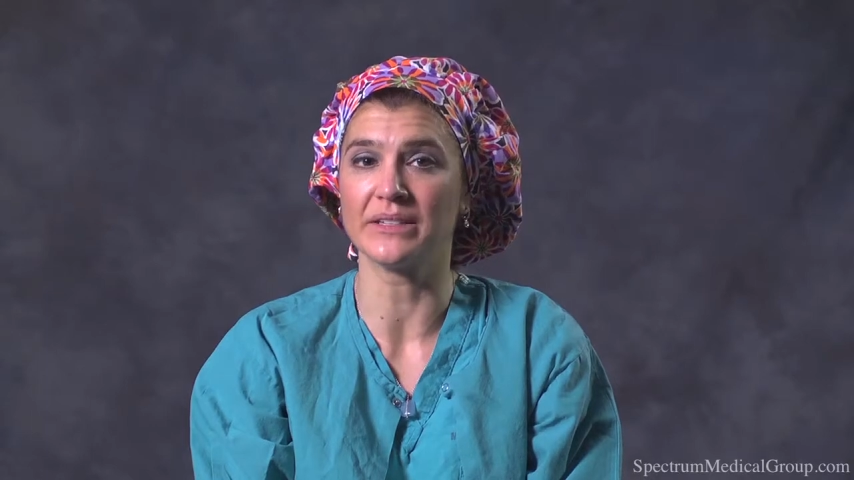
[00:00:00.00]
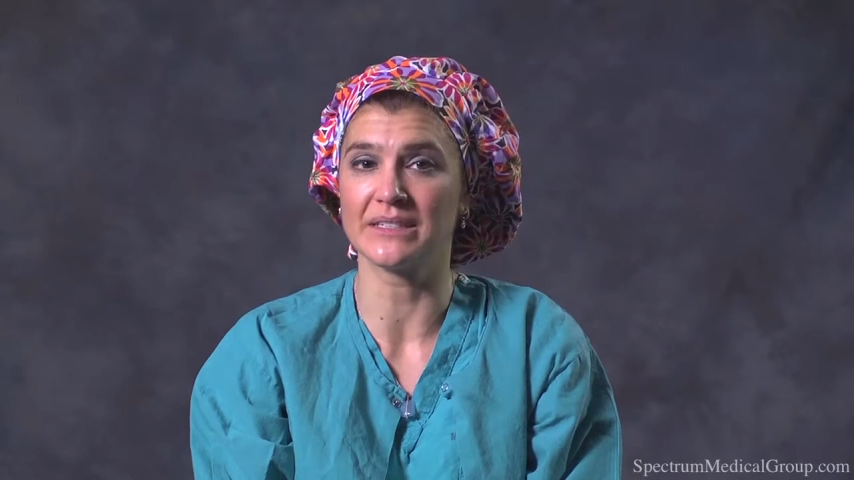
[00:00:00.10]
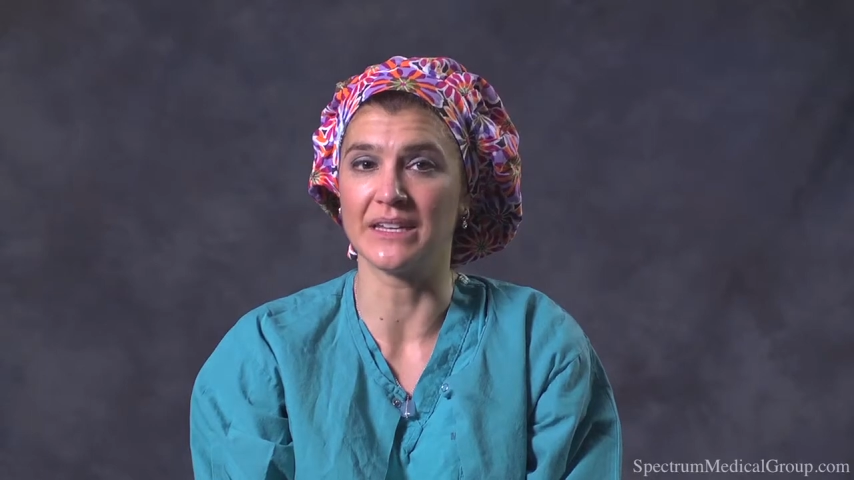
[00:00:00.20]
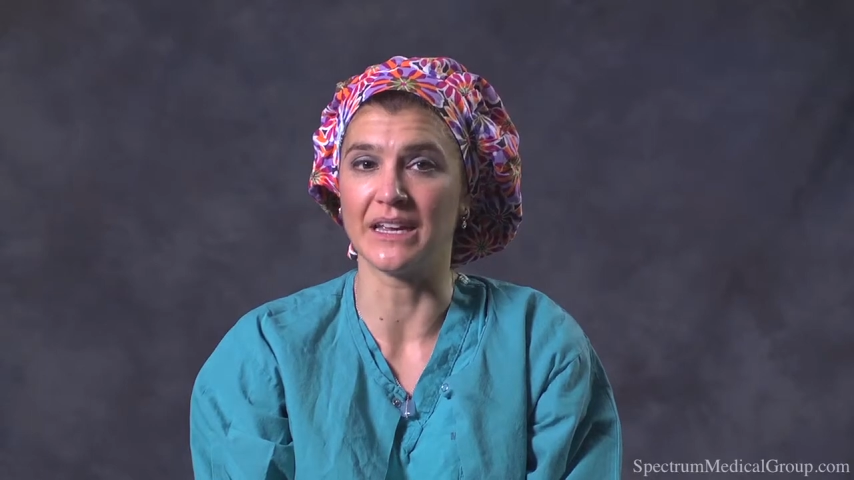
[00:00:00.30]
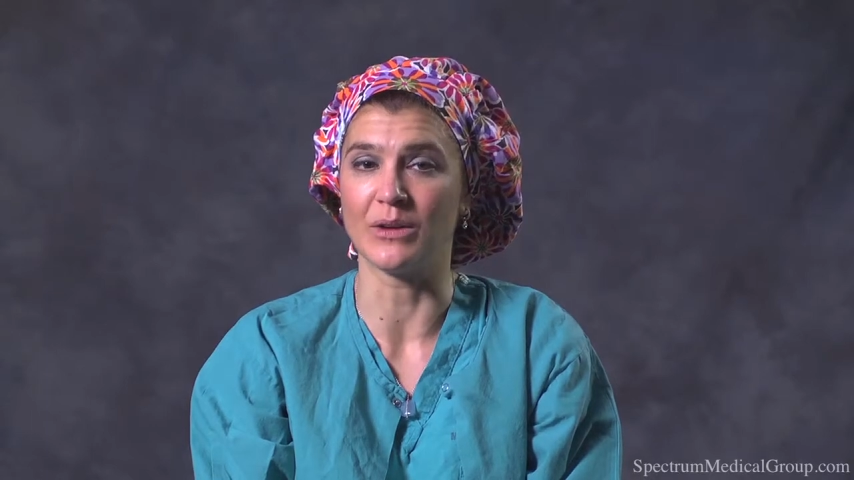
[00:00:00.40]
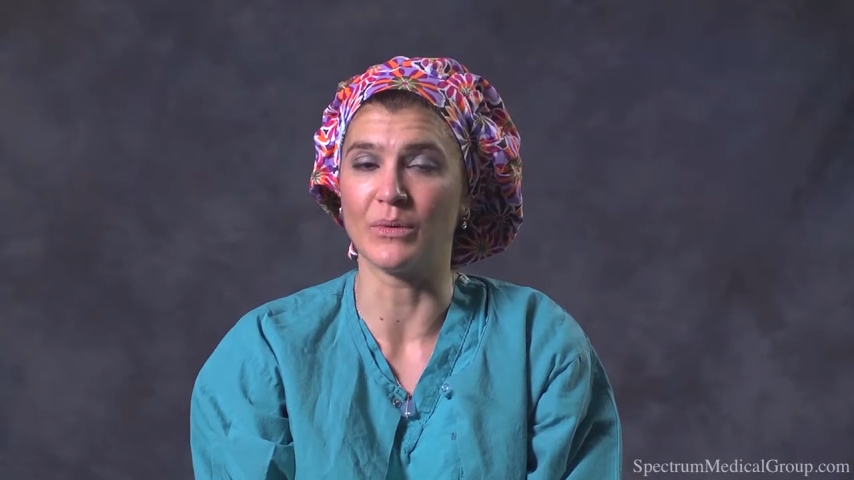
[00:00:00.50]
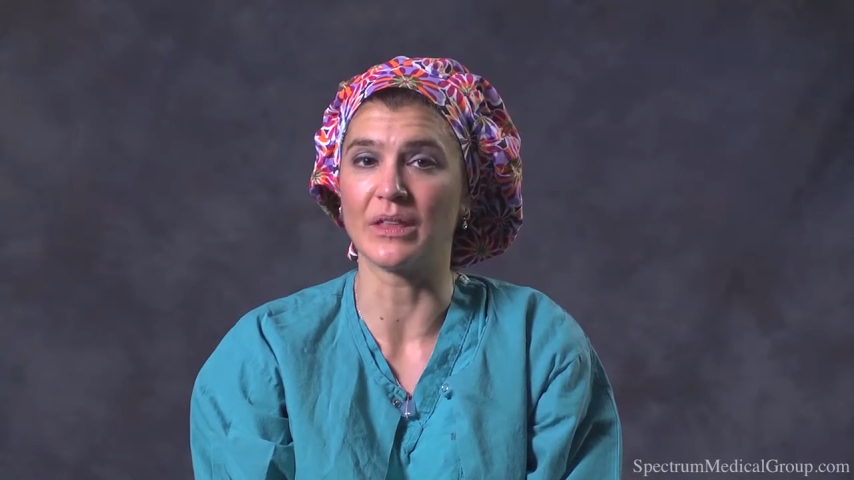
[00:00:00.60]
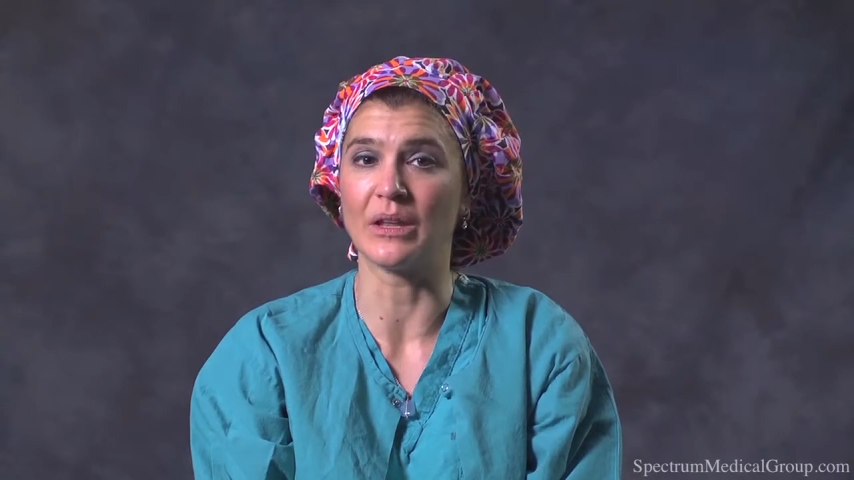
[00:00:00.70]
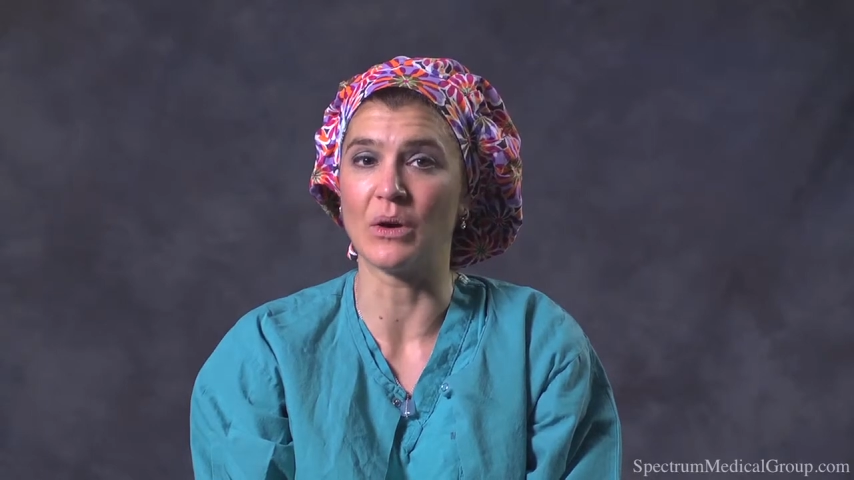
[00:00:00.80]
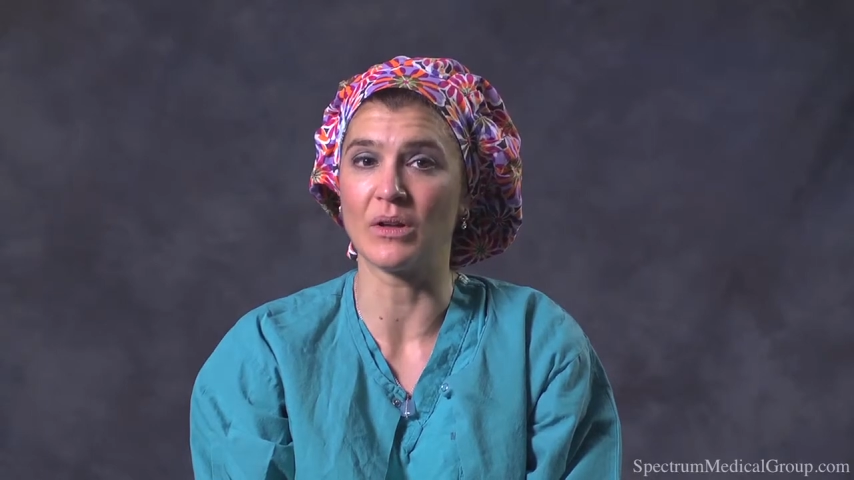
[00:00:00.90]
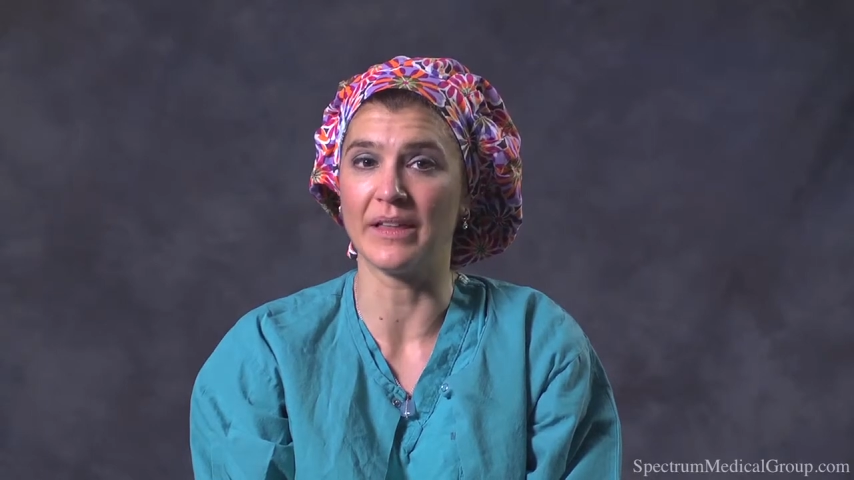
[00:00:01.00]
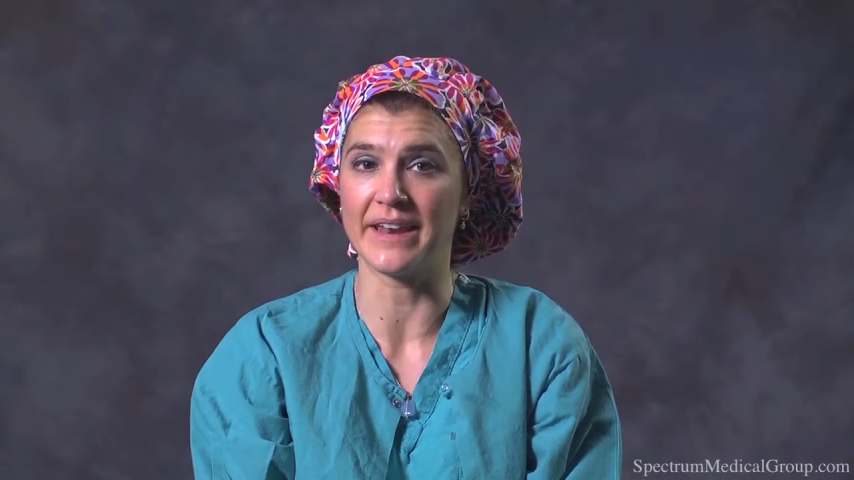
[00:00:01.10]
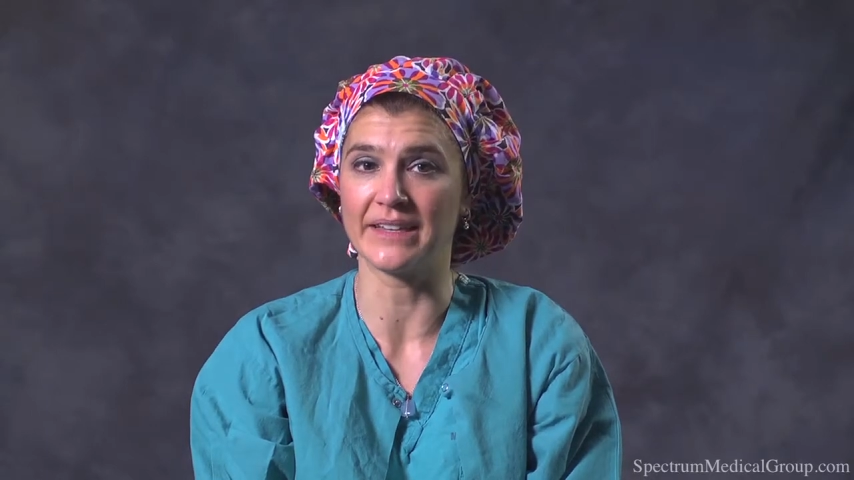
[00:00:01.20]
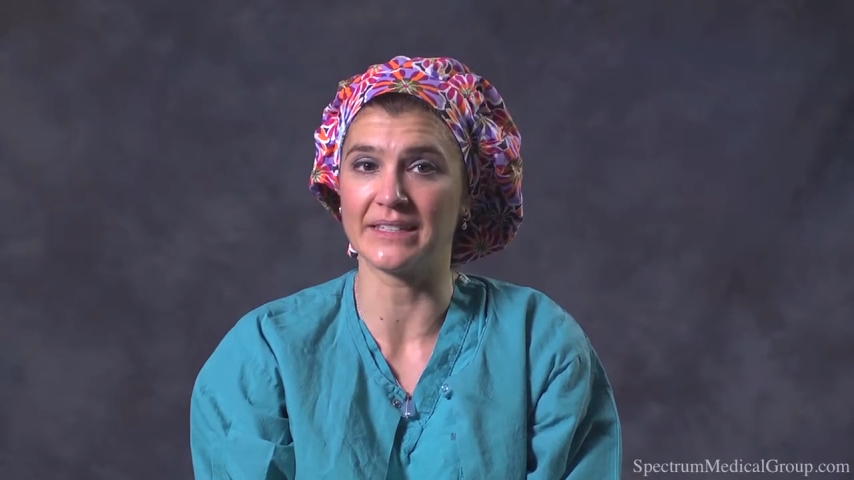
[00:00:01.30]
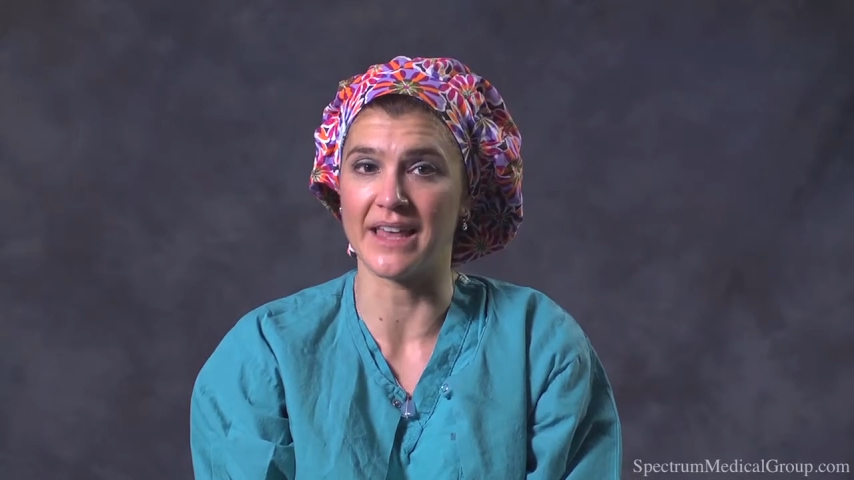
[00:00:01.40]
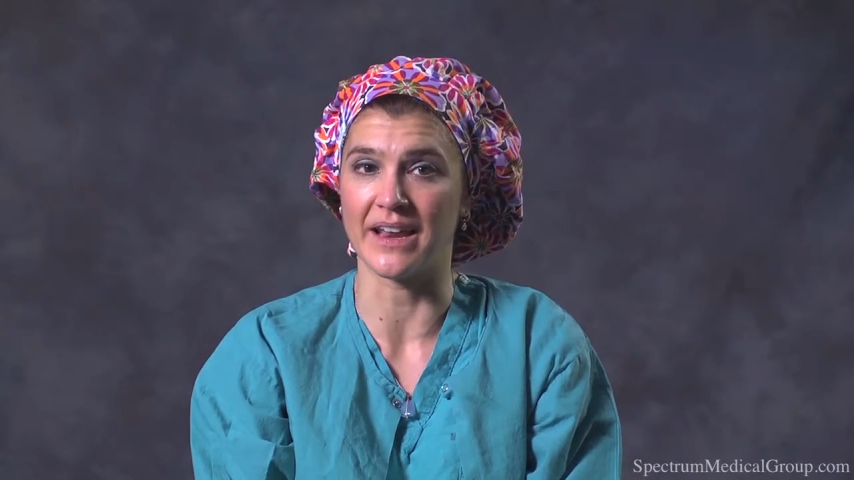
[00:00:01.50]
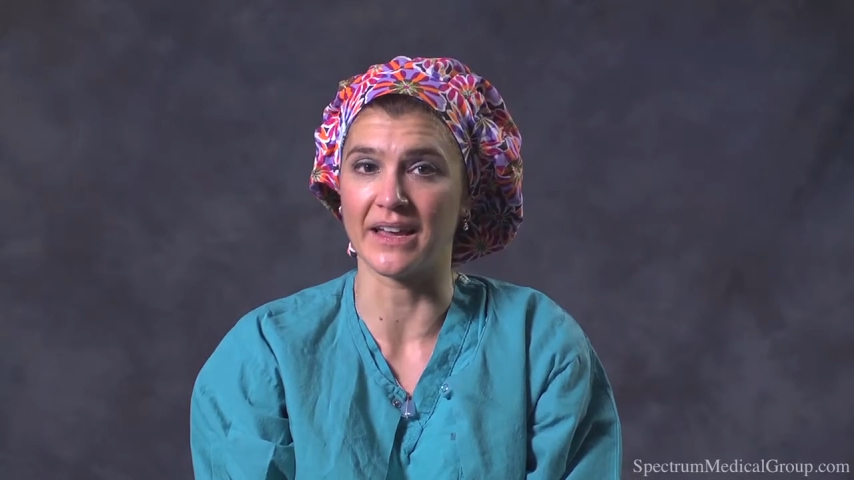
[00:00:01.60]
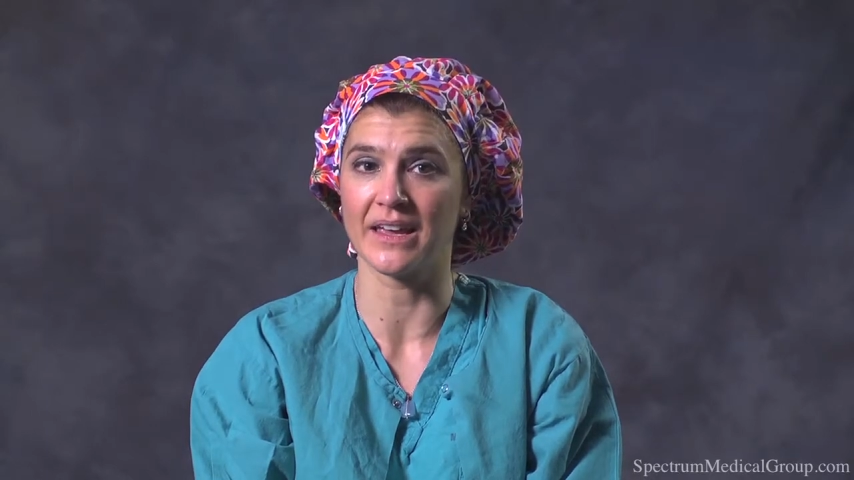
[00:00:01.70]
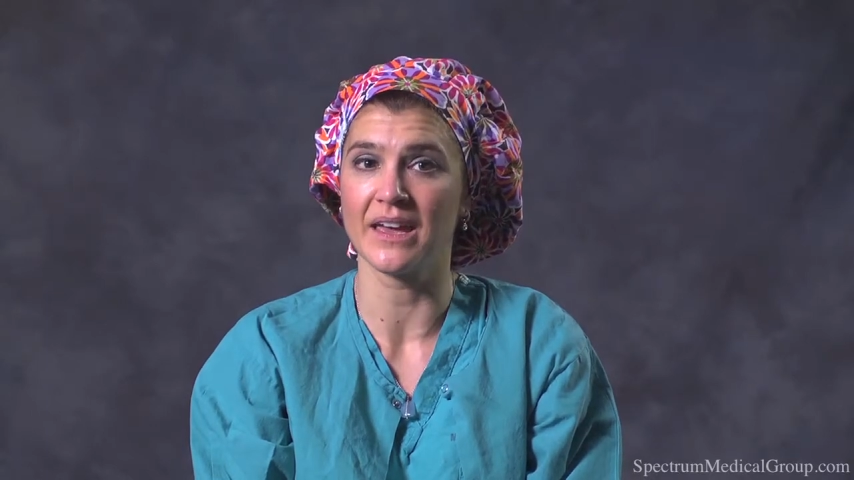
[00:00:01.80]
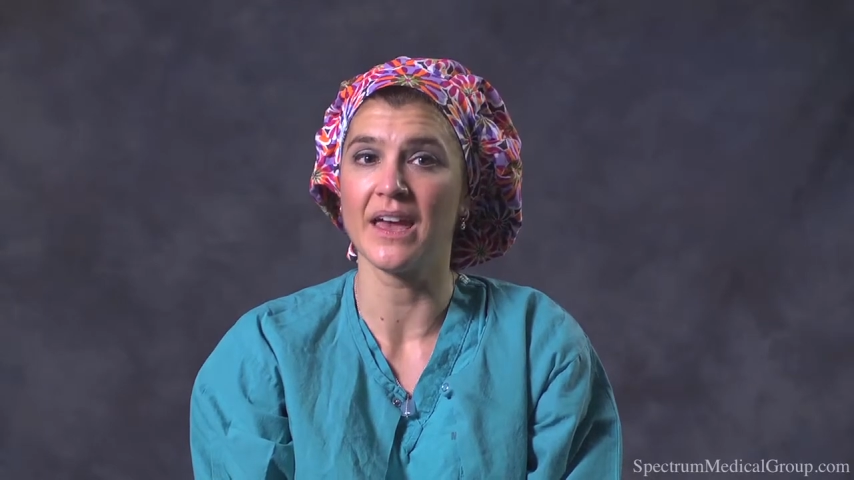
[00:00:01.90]
stinging with the local
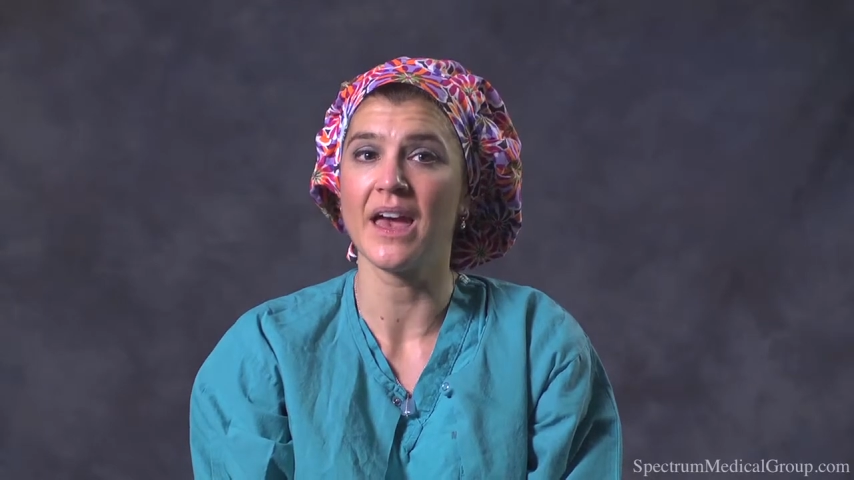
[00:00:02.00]
anesthetic